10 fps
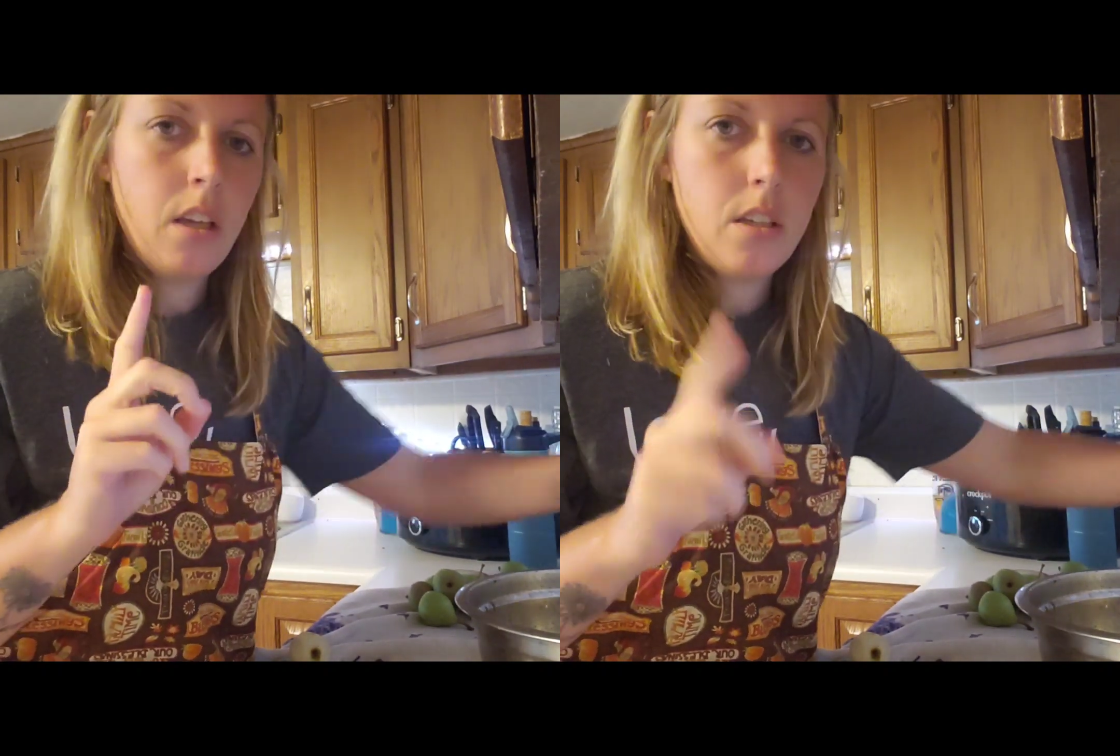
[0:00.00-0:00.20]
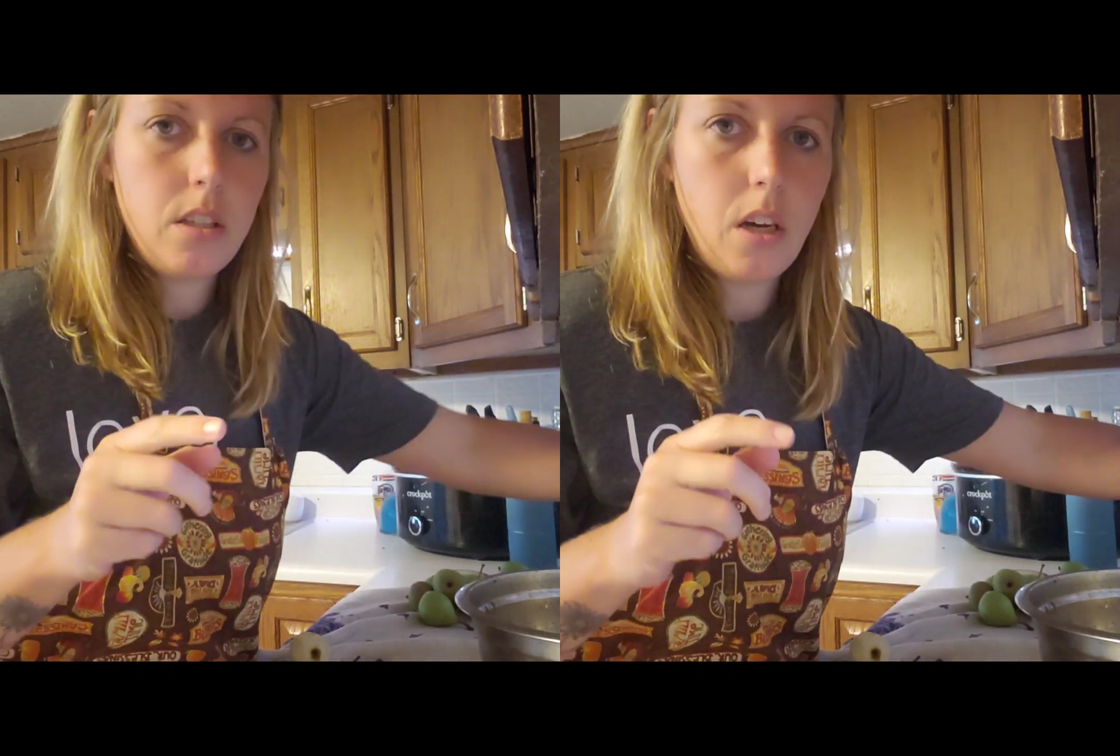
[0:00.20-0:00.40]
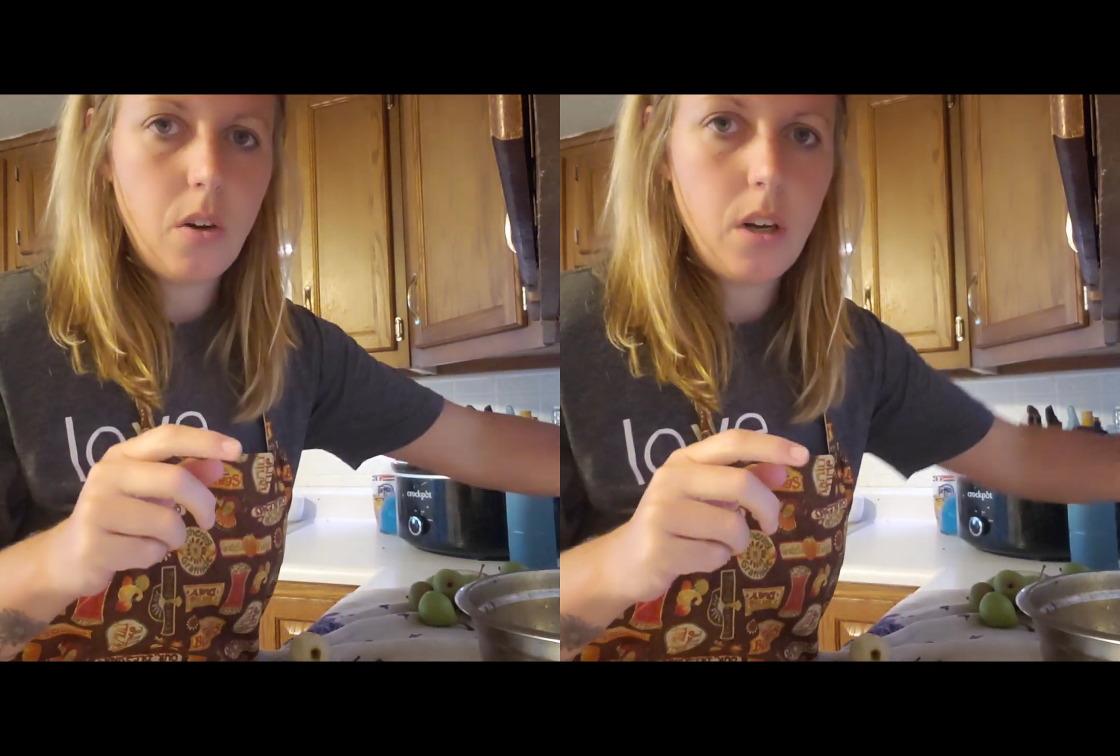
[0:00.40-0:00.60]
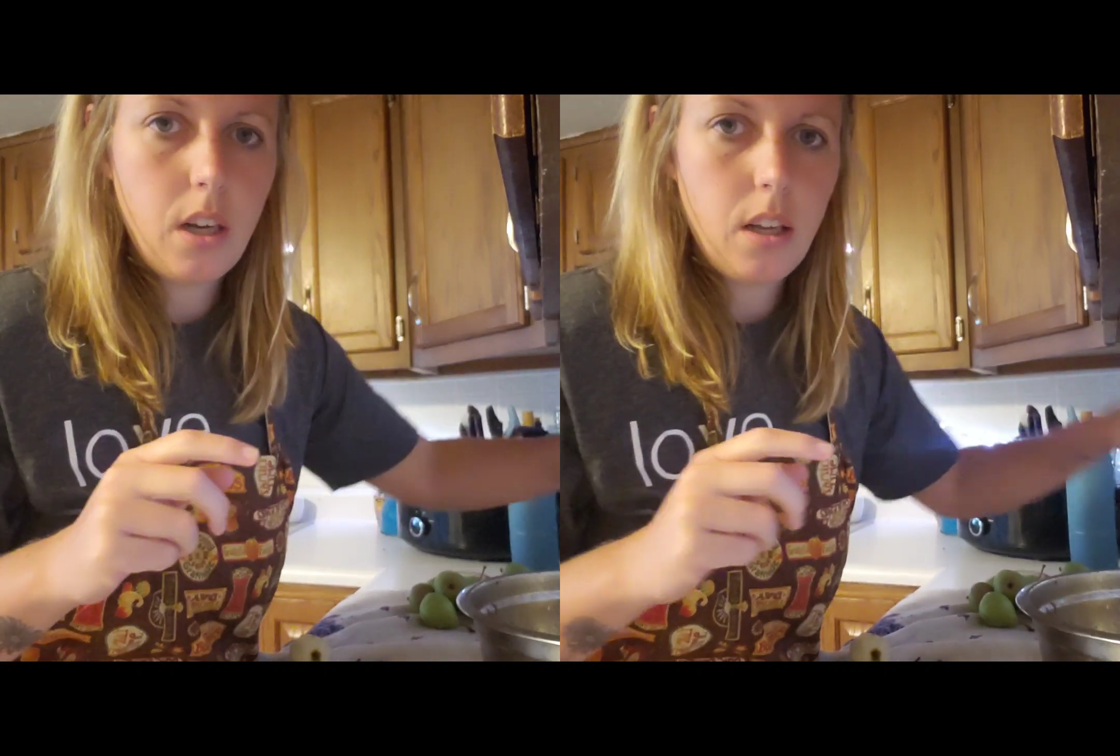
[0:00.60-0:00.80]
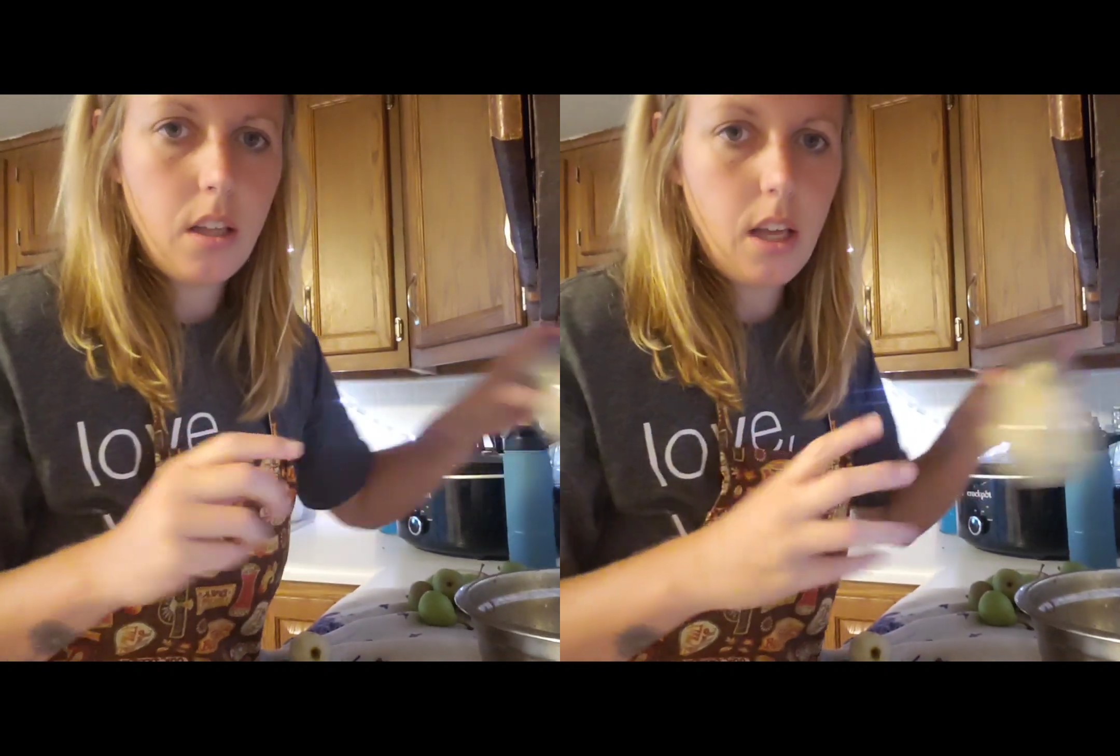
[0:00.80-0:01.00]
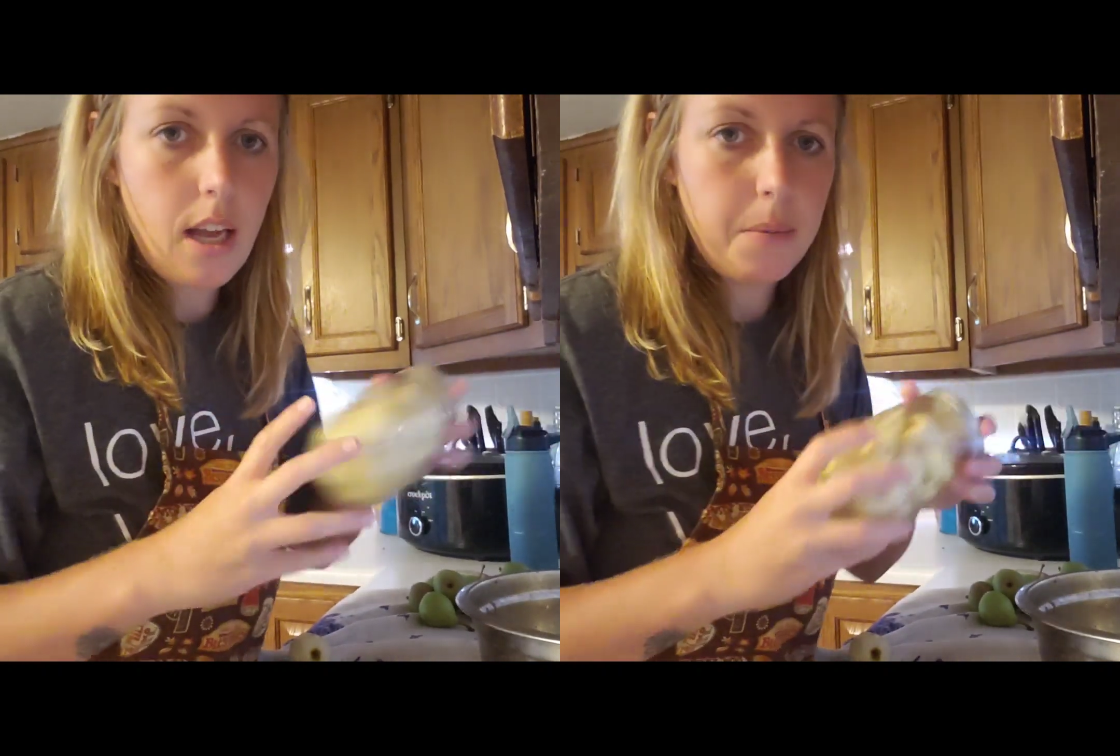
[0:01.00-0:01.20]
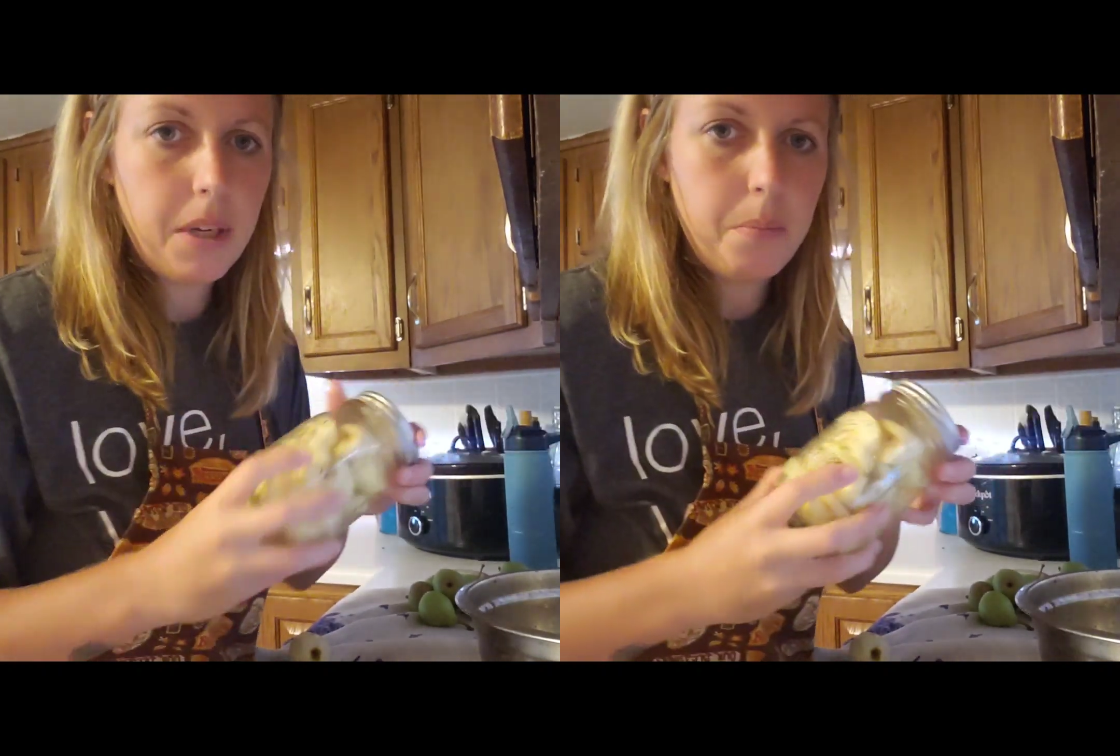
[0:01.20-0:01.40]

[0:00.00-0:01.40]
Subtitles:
So I'm going